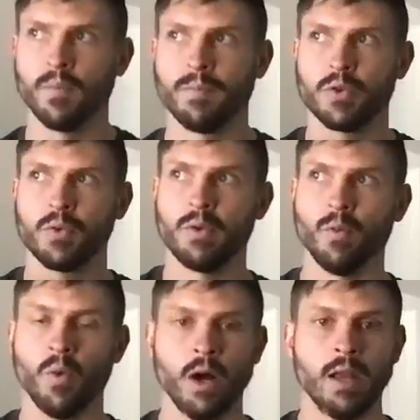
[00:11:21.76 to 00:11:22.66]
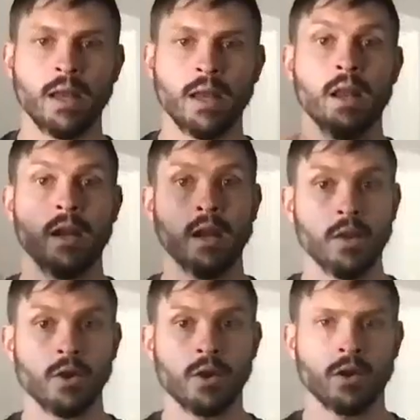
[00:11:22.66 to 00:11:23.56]
between one and
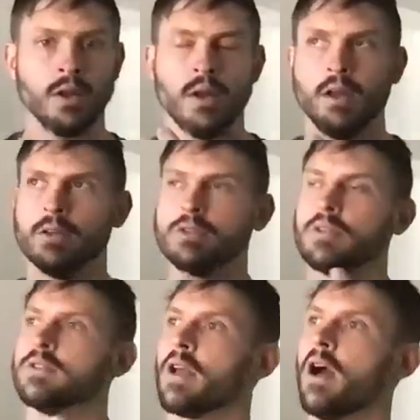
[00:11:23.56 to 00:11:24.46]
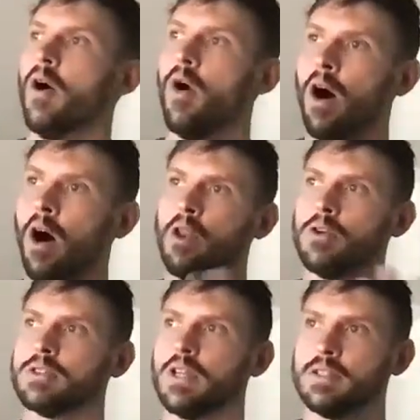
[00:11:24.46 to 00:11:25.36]
another. And so I was like, oh,
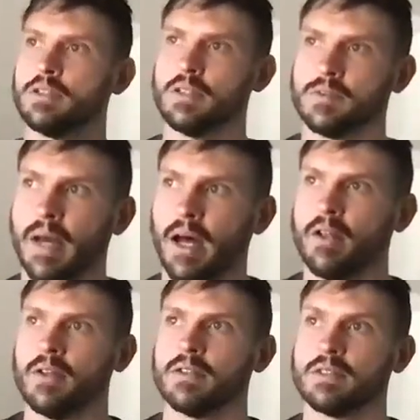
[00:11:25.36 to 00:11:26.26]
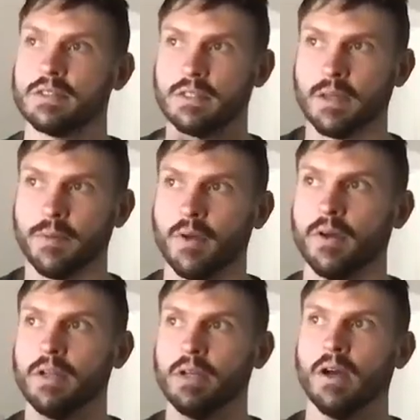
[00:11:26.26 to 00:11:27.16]
allostasis, balance,
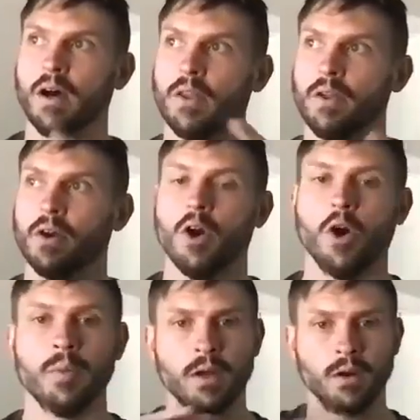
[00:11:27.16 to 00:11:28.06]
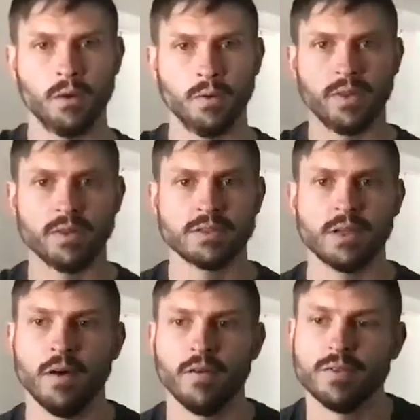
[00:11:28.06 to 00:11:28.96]
stability, other, homeo within
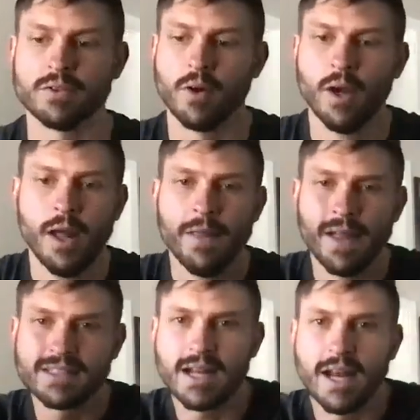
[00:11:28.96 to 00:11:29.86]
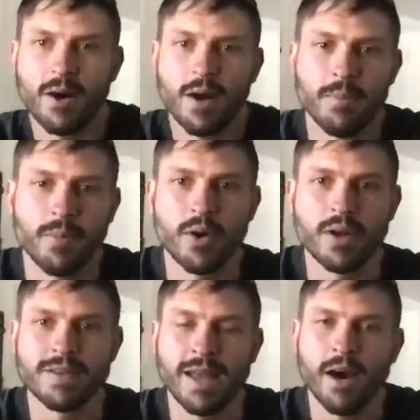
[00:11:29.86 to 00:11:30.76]
self. And so that's kind of how I broke
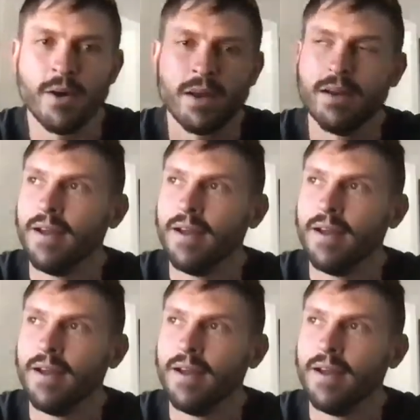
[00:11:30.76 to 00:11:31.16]
it down. And